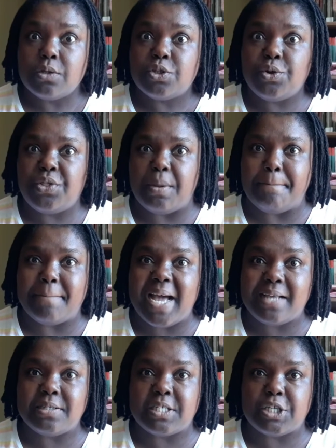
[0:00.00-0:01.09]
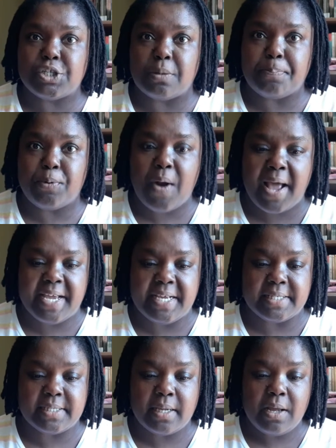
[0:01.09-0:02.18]
To the man's
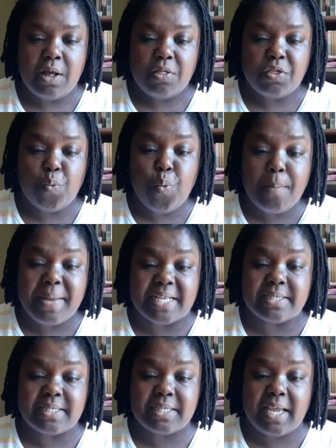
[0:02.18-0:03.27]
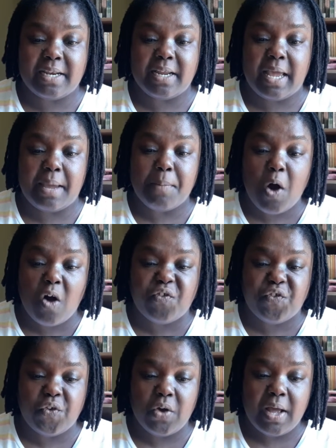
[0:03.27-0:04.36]
surprise, the woman's skin came off,